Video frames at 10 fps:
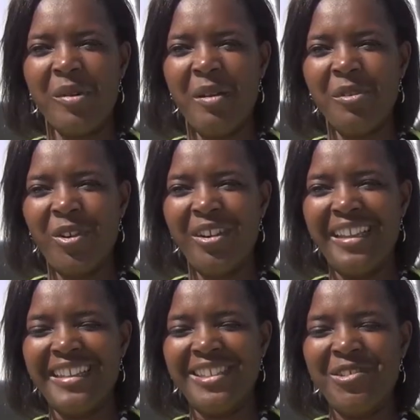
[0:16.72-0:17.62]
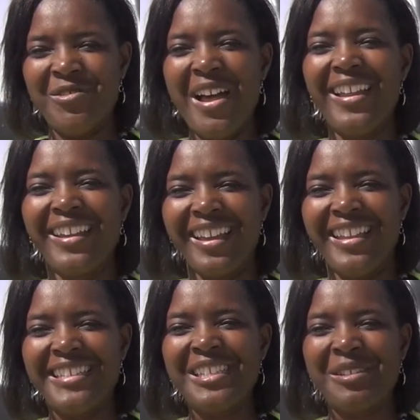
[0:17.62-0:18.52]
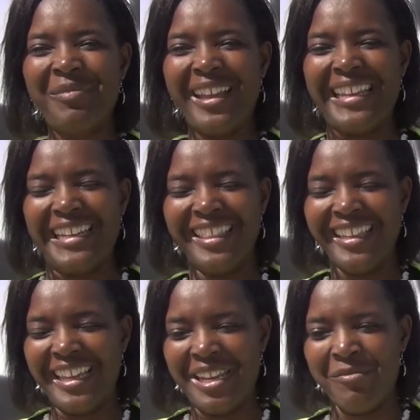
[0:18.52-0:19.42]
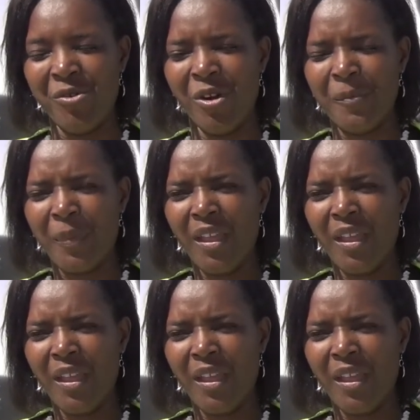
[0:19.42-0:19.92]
but I'm learning to not anticipate anything anymore.